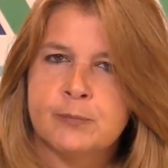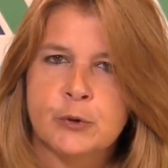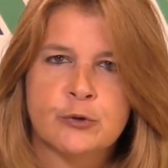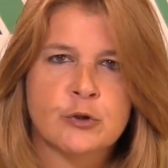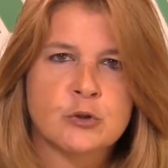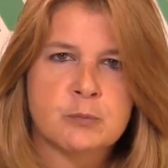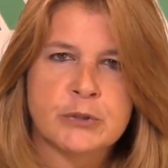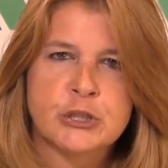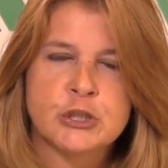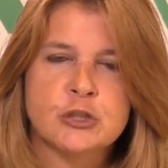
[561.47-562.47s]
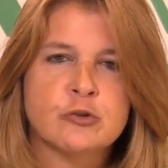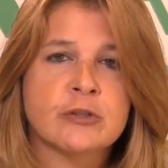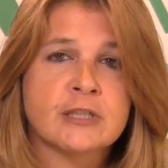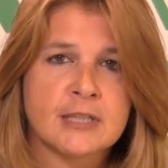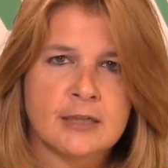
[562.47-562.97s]
built those bridges or
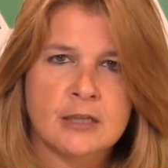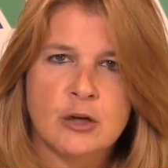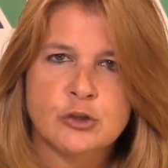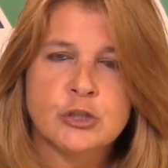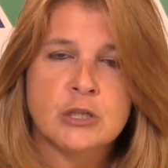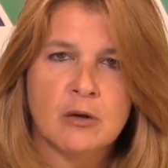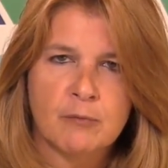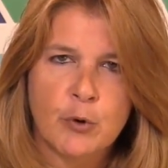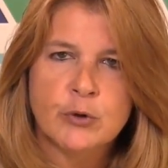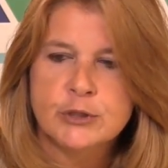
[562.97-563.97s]
the technology component